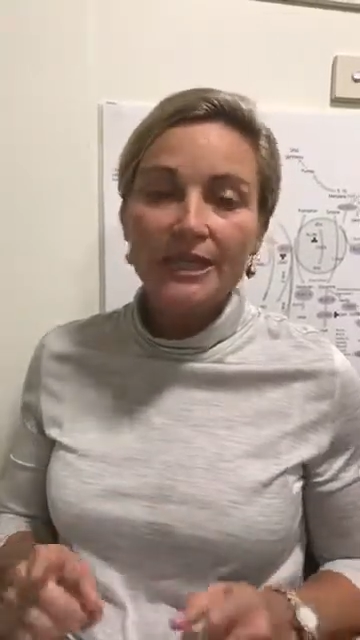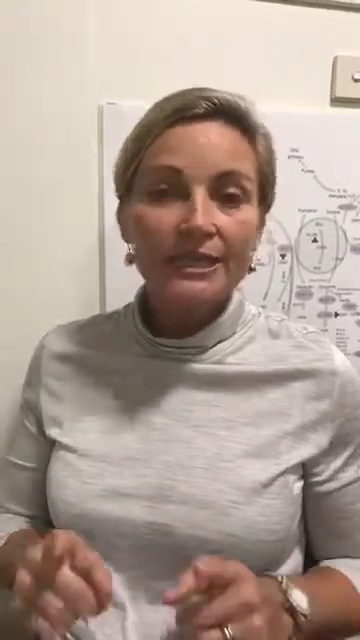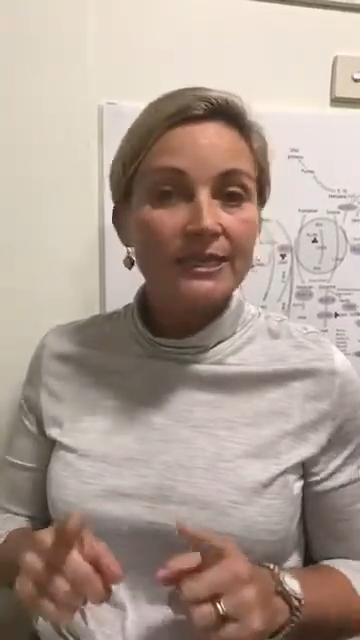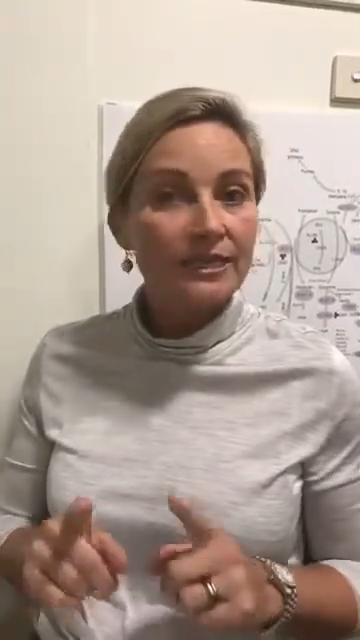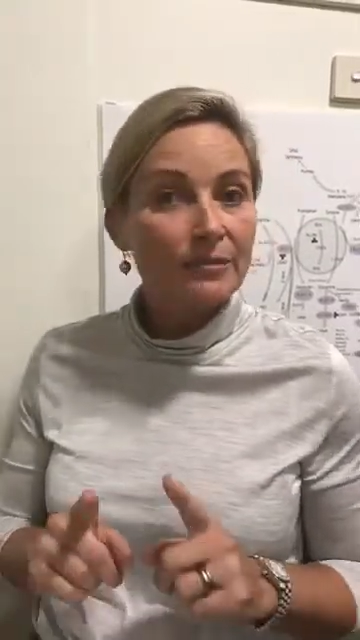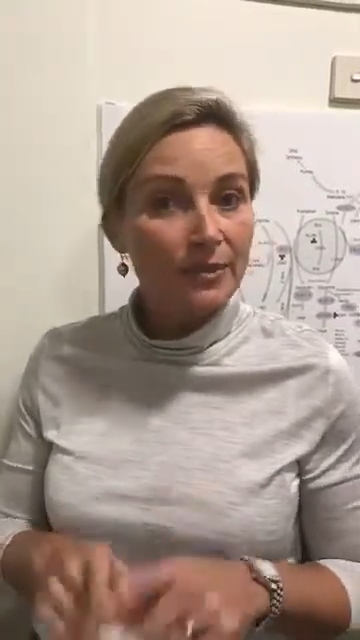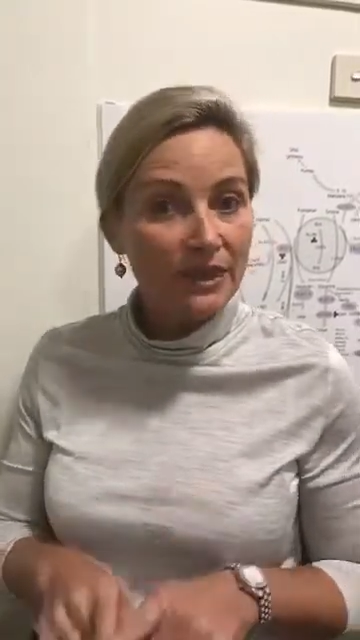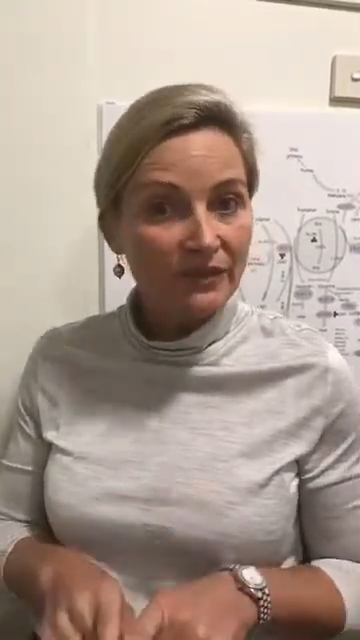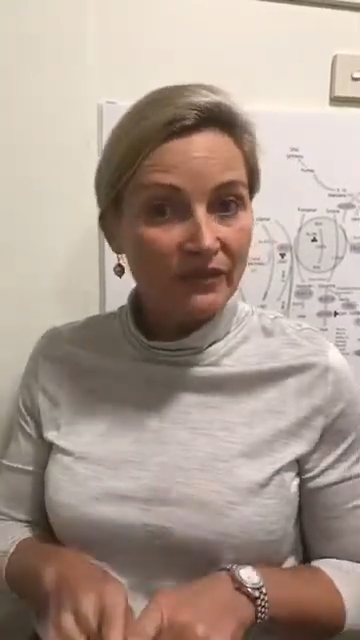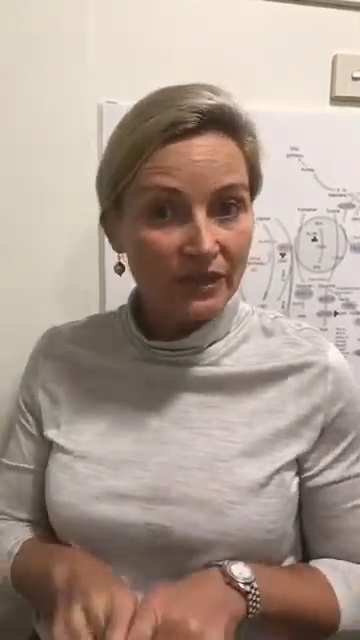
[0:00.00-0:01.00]
into the
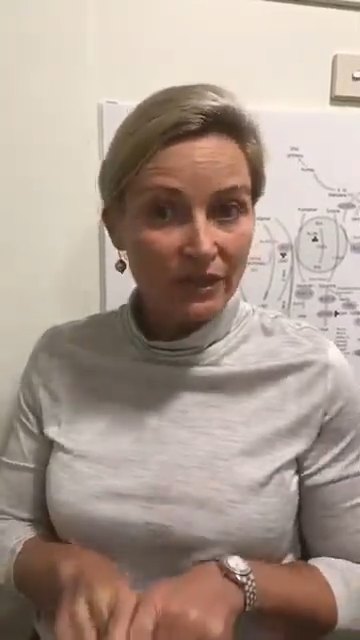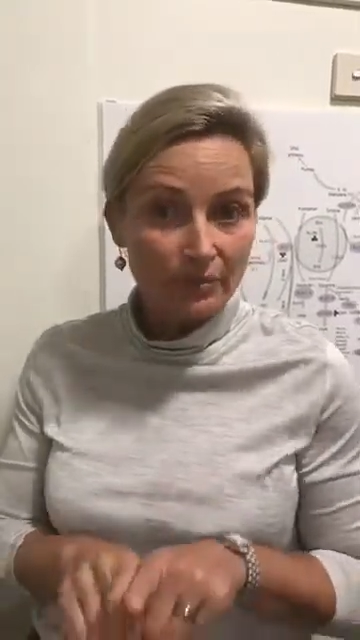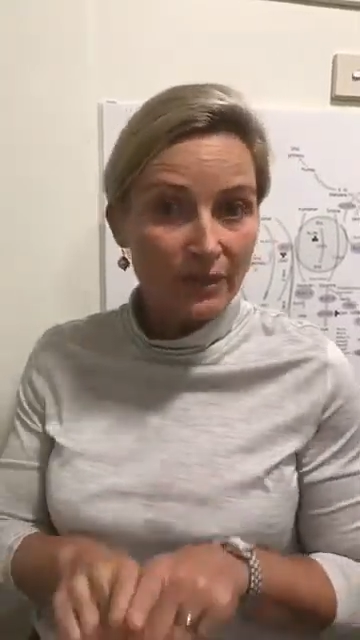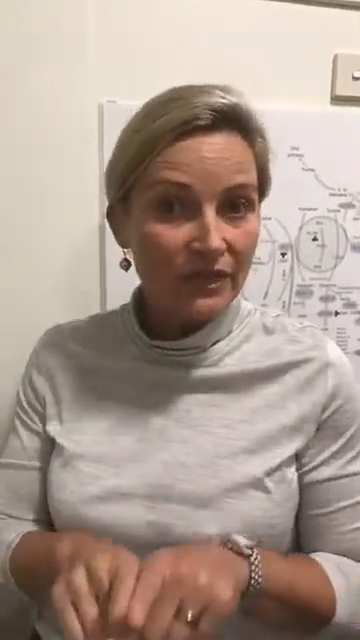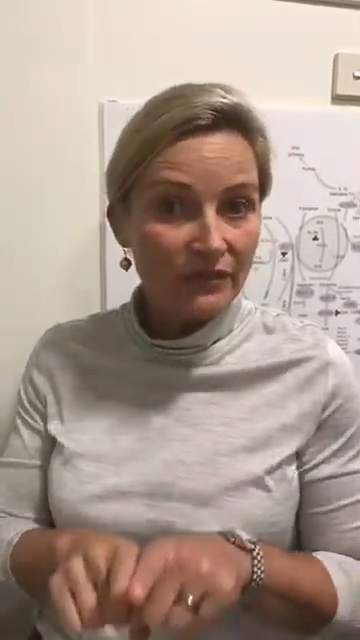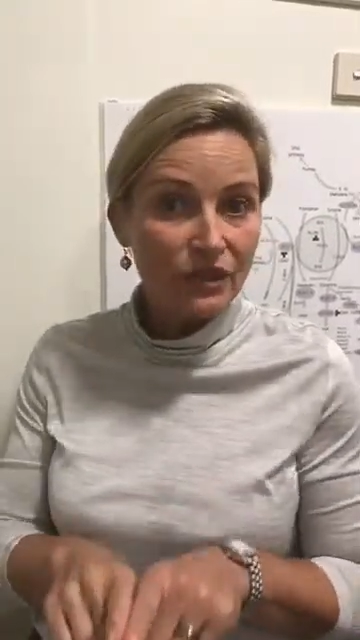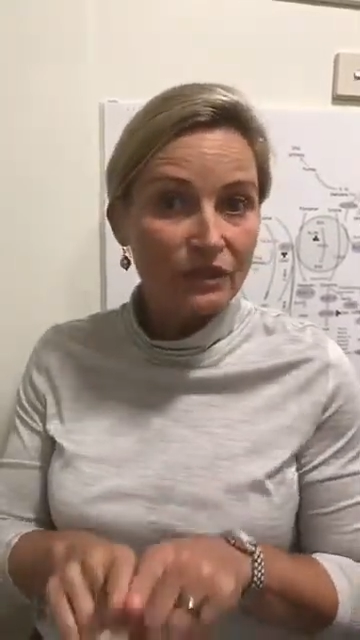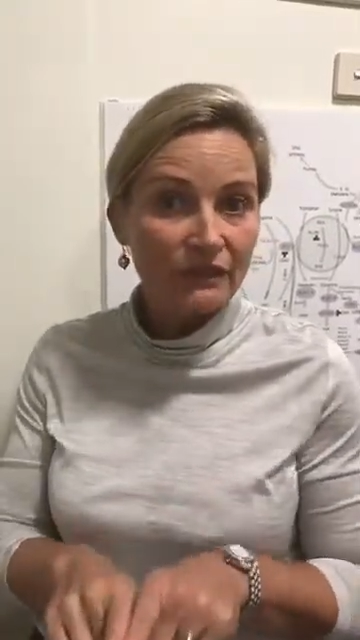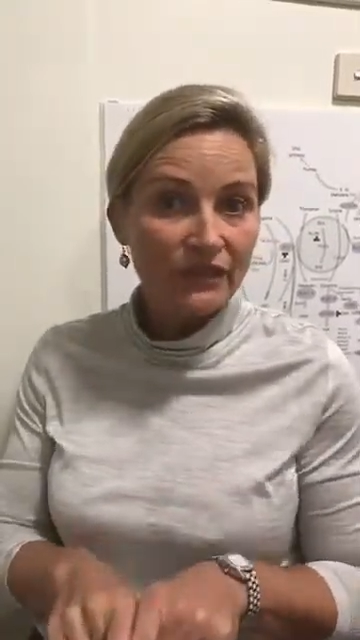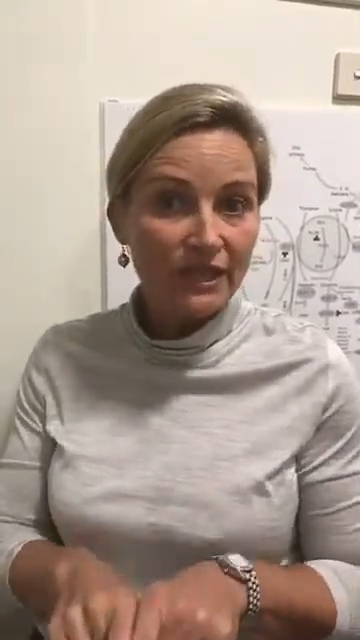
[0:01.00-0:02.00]

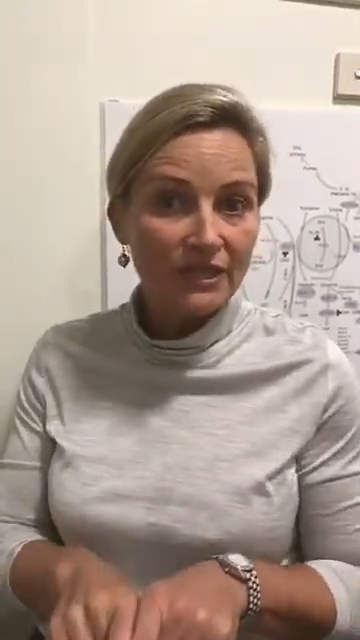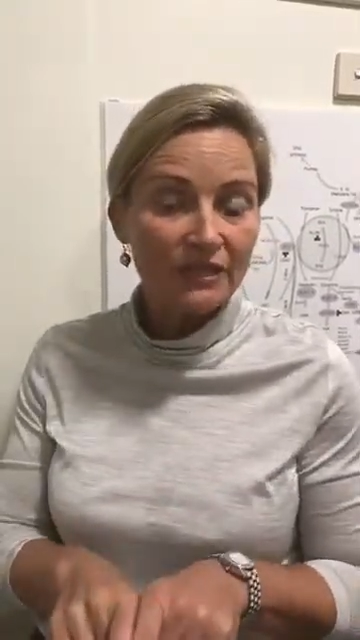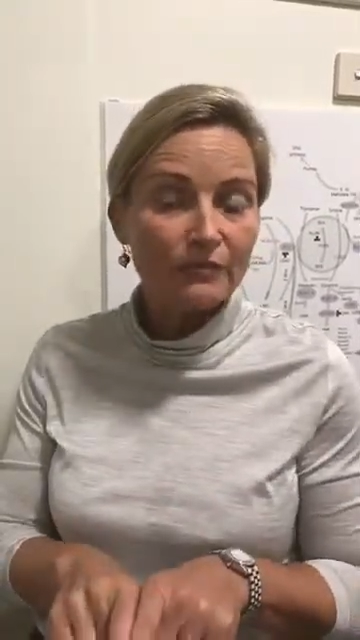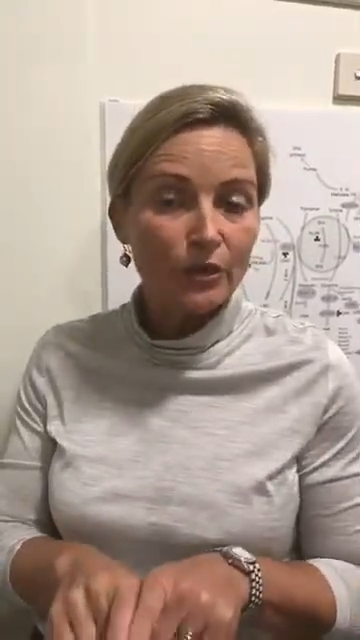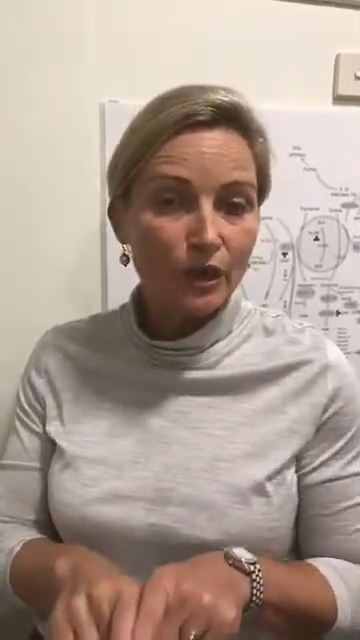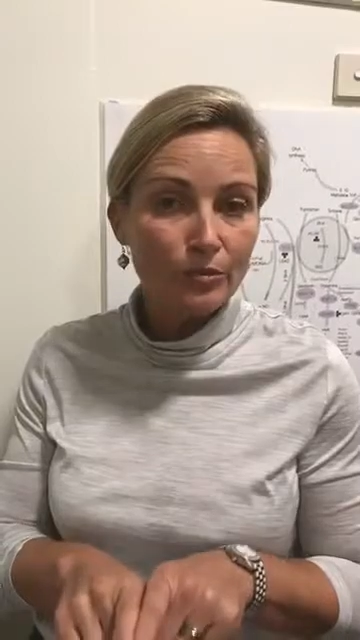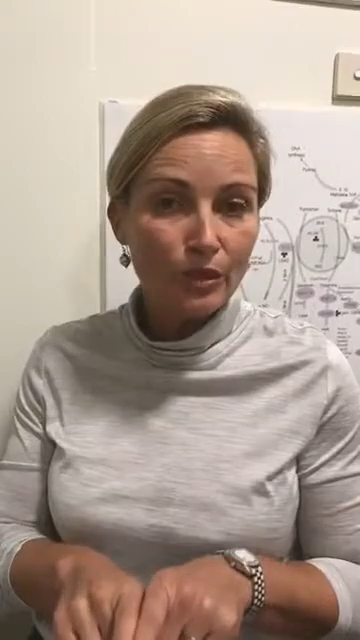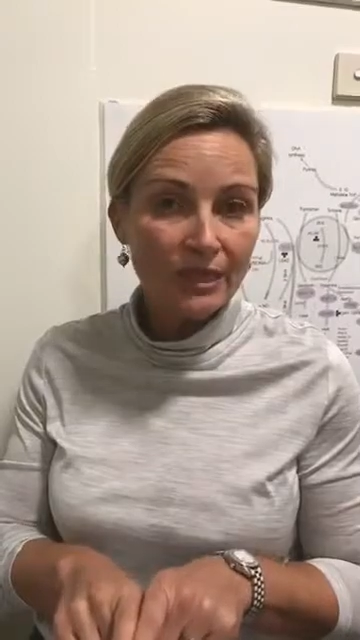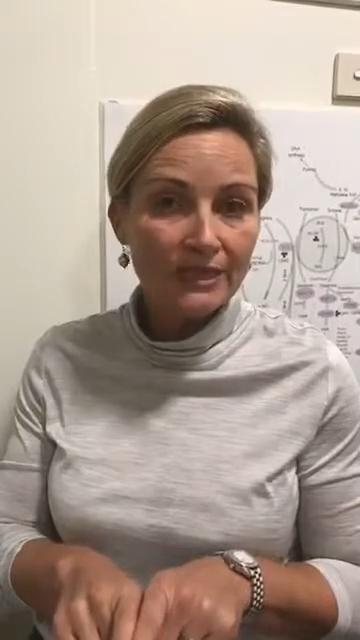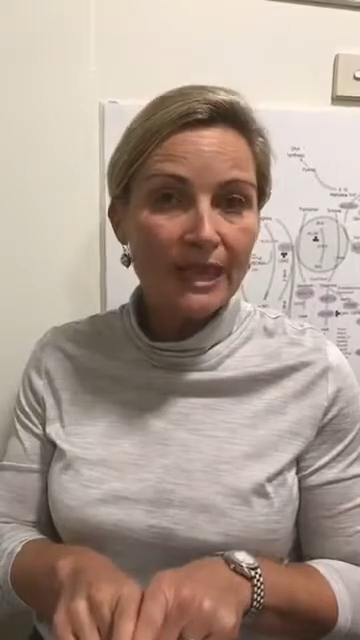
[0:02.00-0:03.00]
beneficial effects of
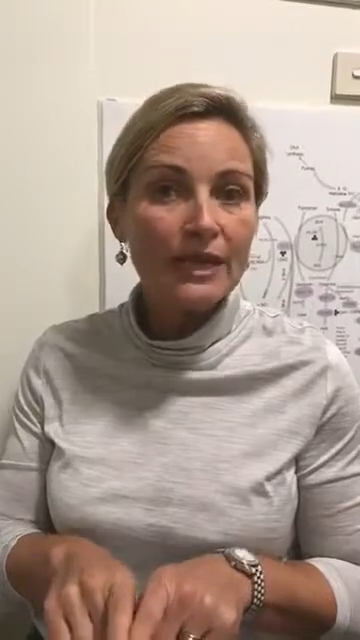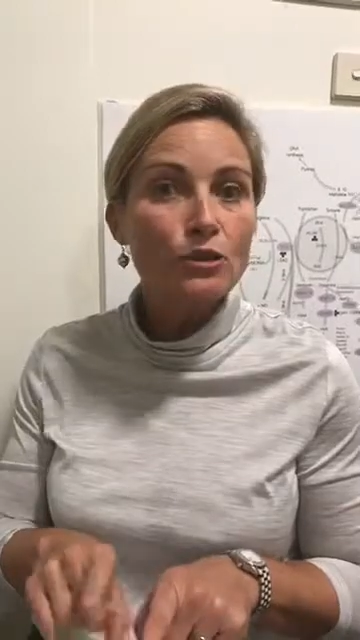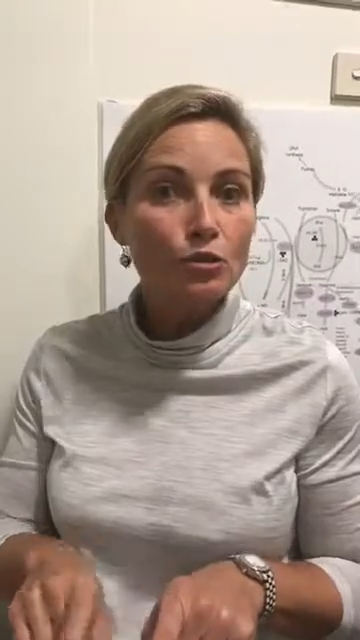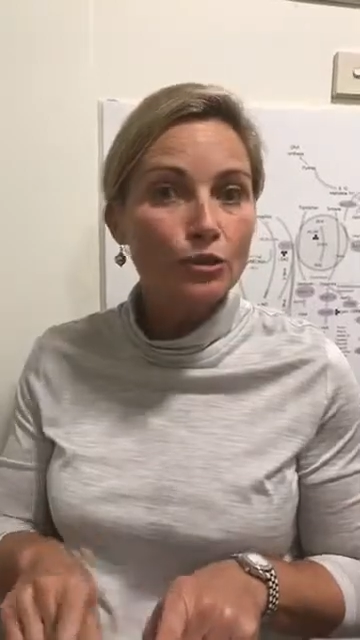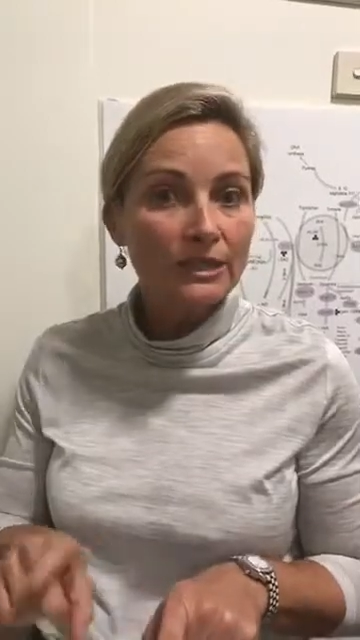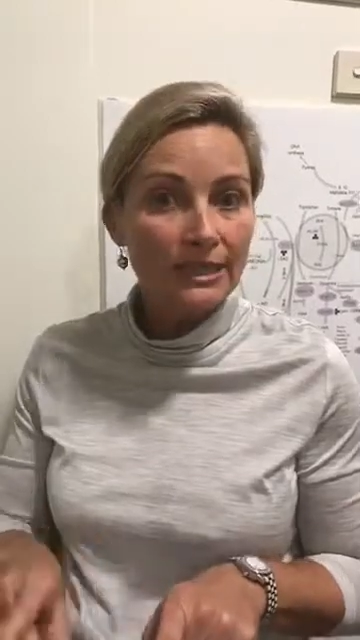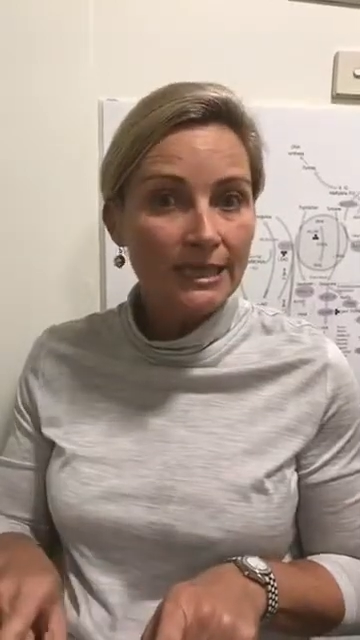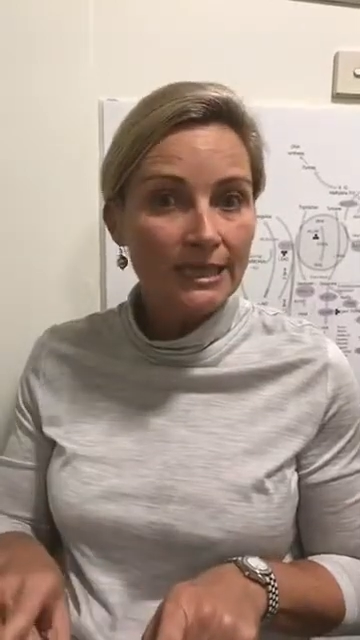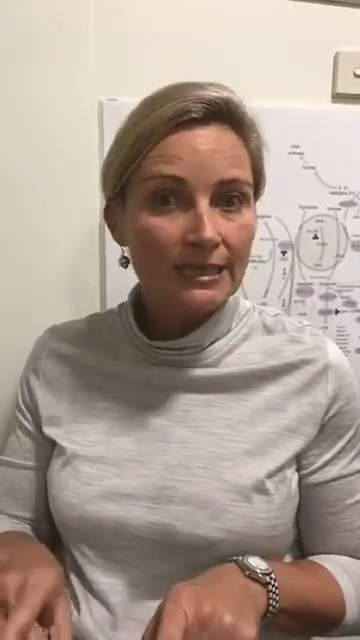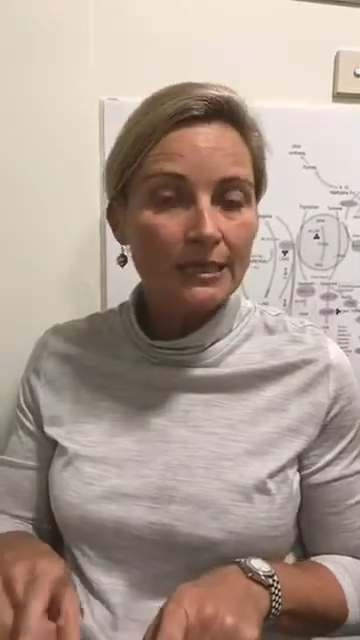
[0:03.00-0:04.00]
probiotics and good
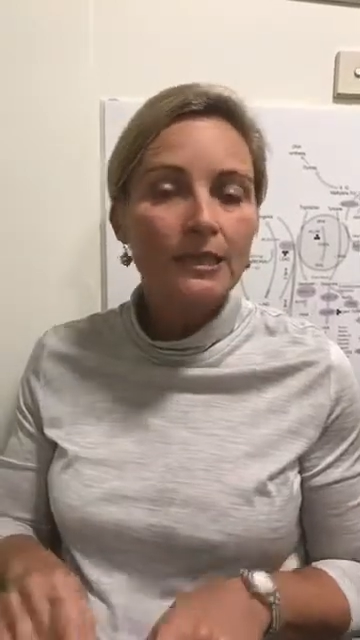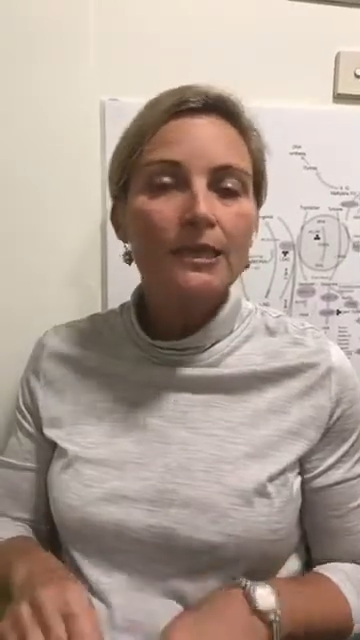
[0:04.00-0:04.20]
skin